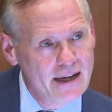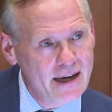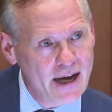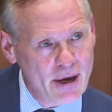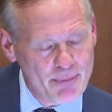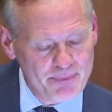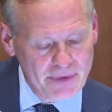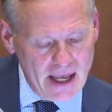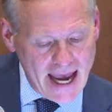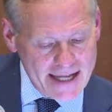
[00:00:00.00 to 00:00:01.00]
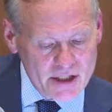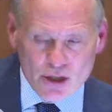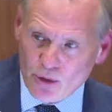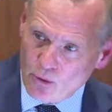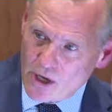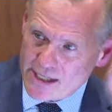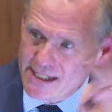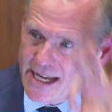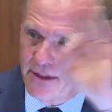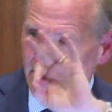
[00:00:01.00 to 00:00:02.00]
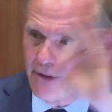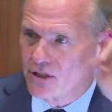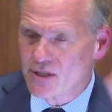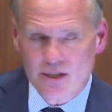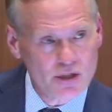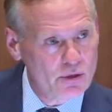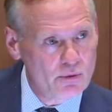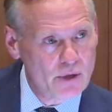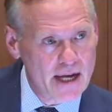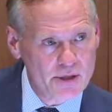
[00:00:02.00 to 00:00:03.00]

And so you want to set the levels as you